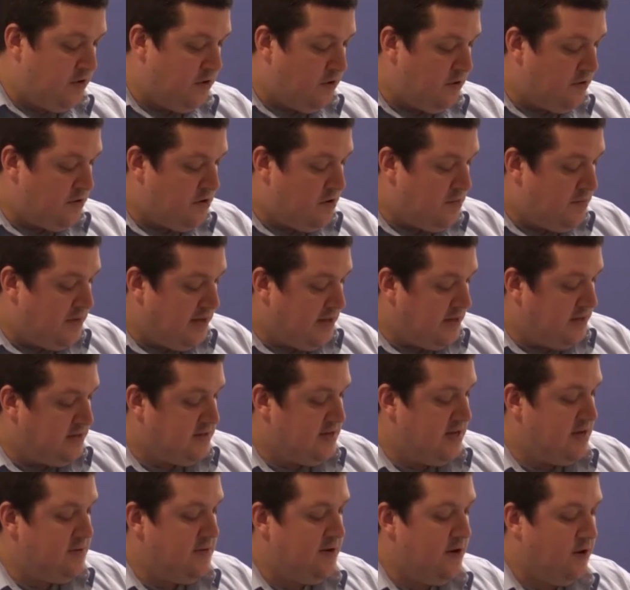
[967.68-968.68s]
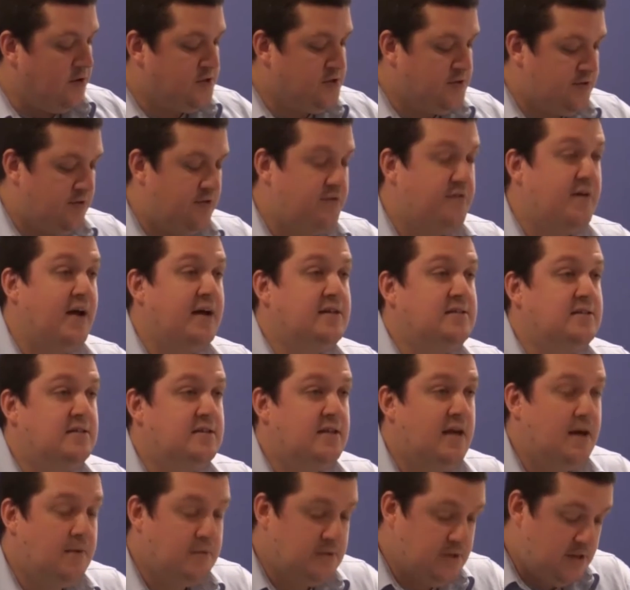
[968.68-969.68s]
northern nobility may also have
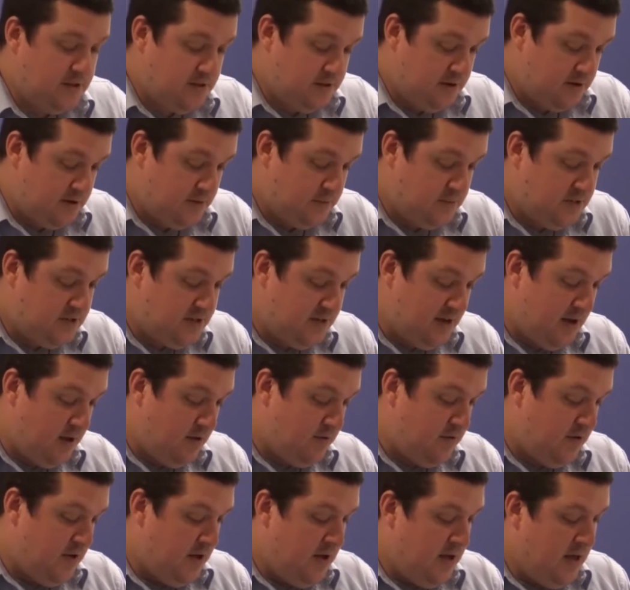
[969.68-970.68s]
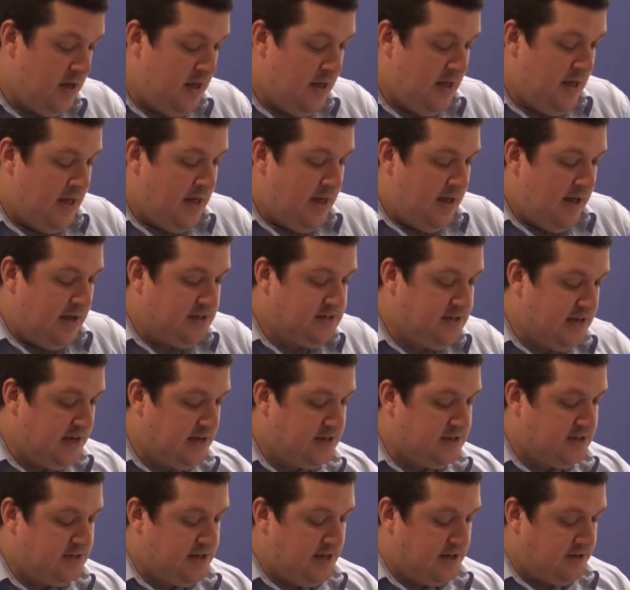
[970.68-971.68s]
affected Edward III himself. As
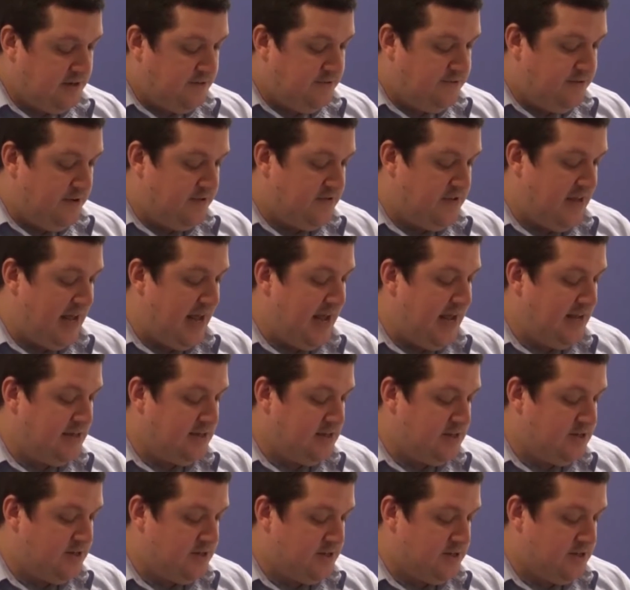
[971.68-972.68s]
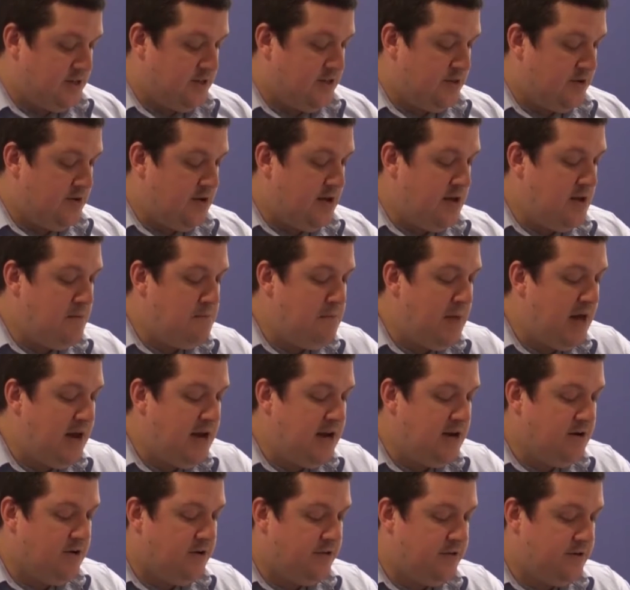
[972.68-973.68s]
late as 1358 to 63,
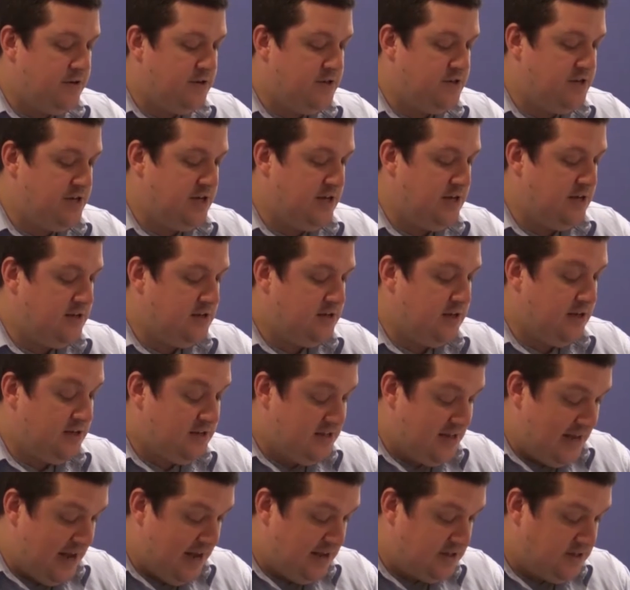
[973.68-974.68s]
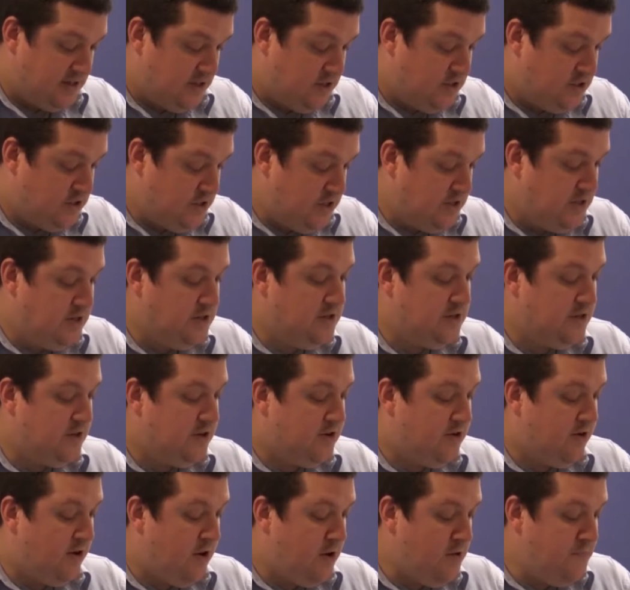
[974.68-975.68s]
many northern estates escheated to the
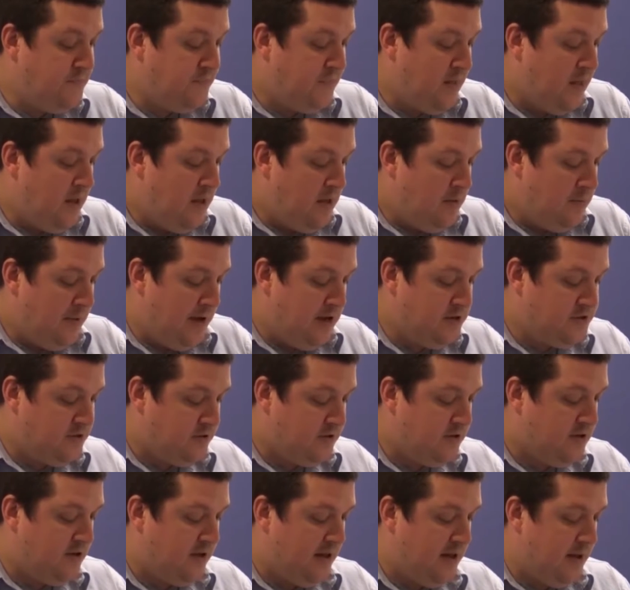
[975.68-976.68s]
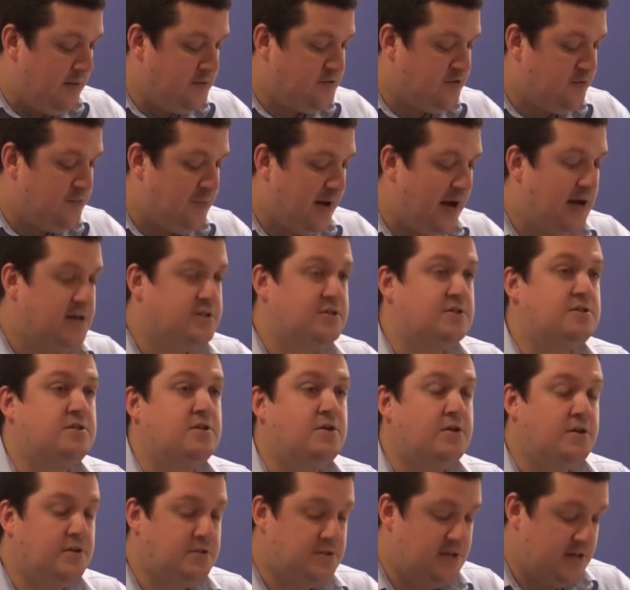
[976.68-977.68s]
crown based on claims of past
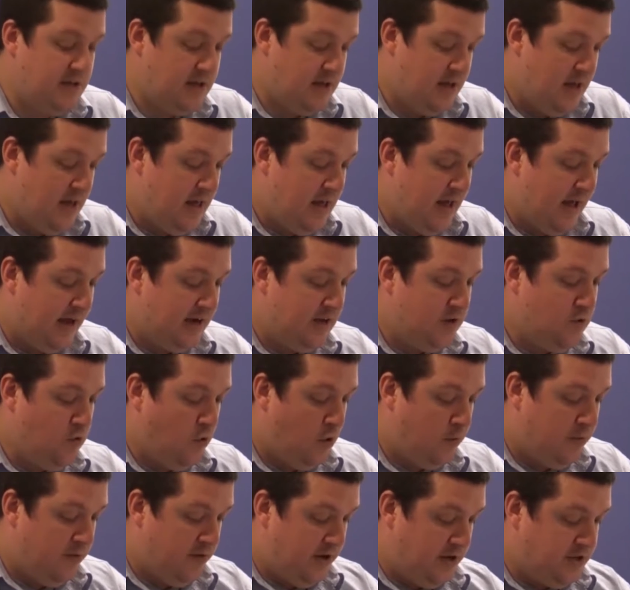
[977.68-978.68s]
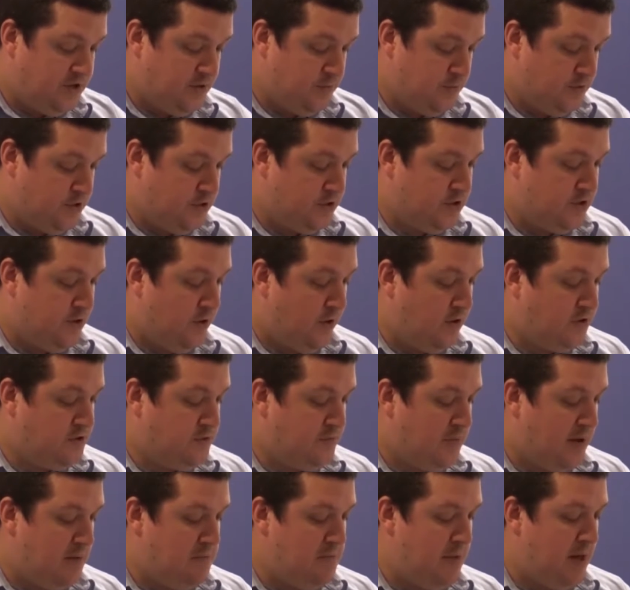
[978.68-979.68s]
disloyalty and cooperation with the Scots
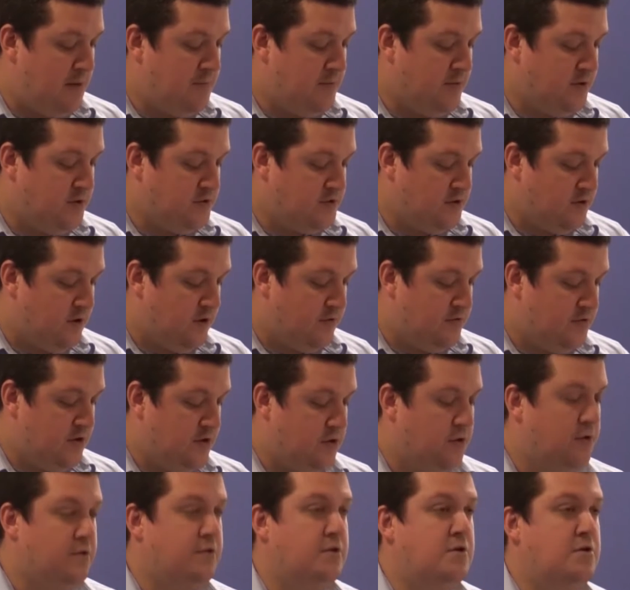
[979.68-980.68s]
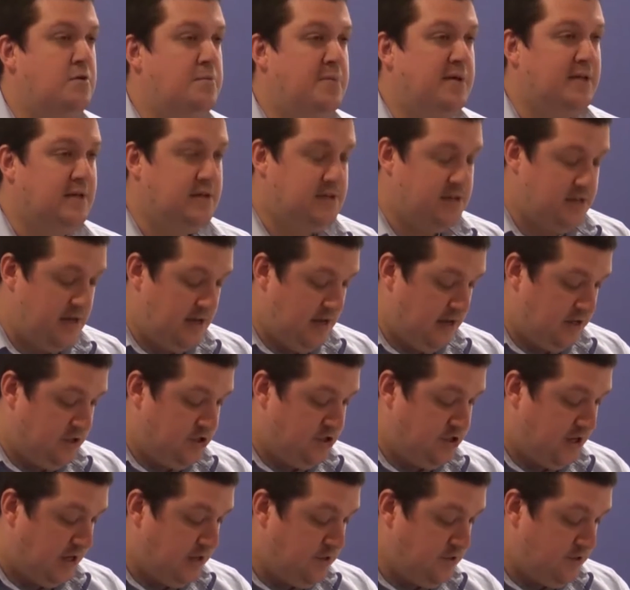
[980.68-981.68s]
by members of the northern nobility
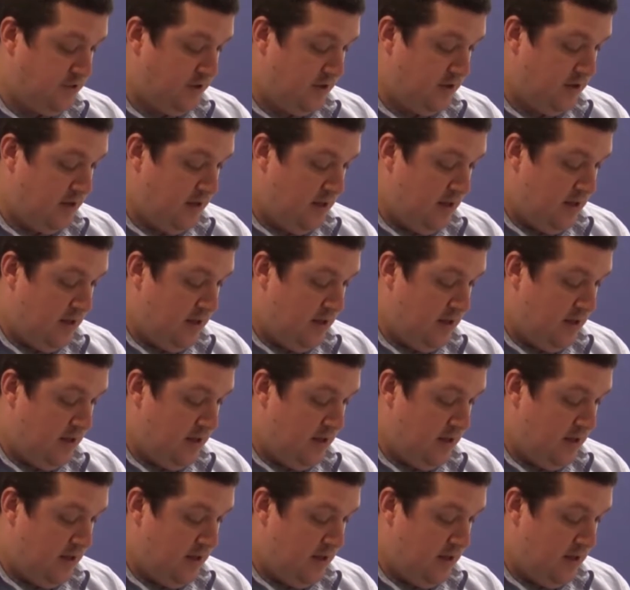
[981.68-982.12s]
and gentry.